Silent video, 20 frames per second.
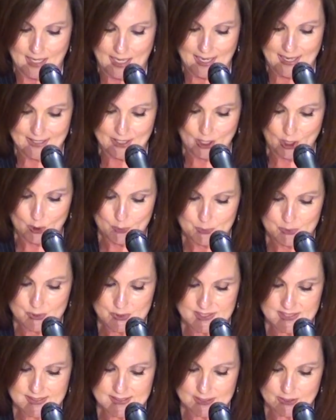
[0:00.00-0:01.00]
I hope you
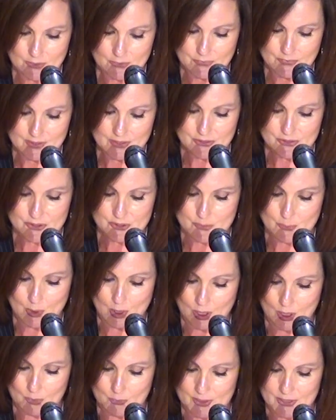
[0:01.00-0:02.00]
still feel
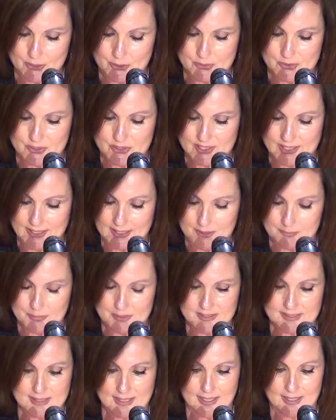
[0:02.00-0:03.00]
small when you stand
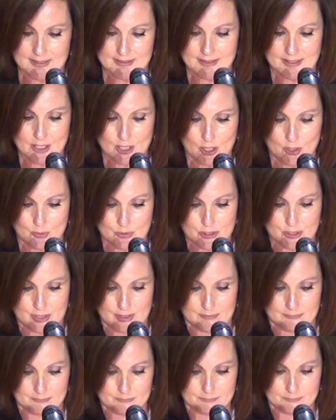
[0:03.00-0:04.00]
beside the ocean.
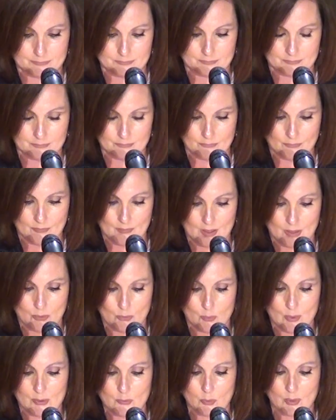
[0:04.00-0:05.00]

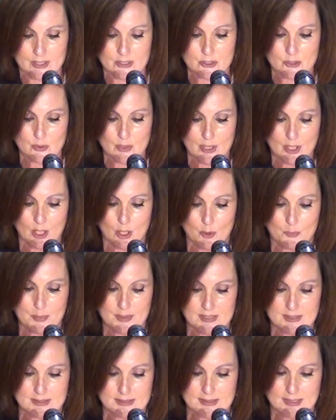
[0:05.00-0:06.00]
When one door
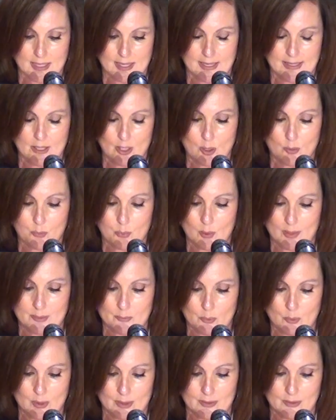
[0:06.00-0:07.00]
opens, I hope
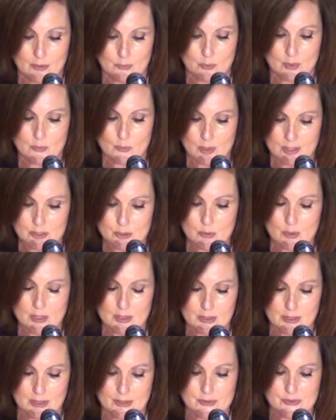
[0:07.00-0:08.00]
one more. When one door
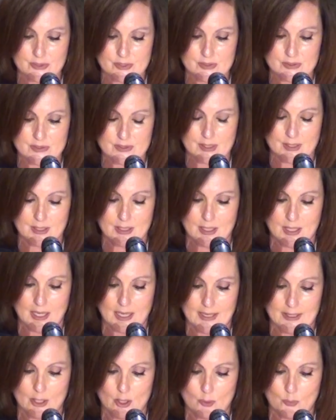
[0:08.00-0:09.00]
closes,
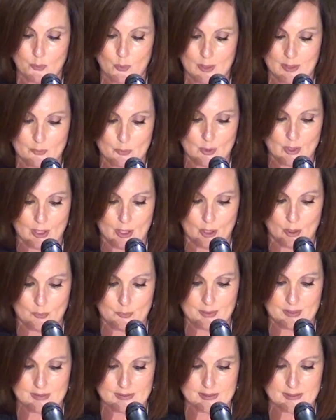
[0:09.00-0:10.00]
I hope one more
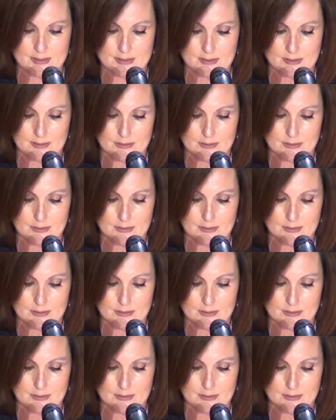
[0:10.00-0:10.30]
opens.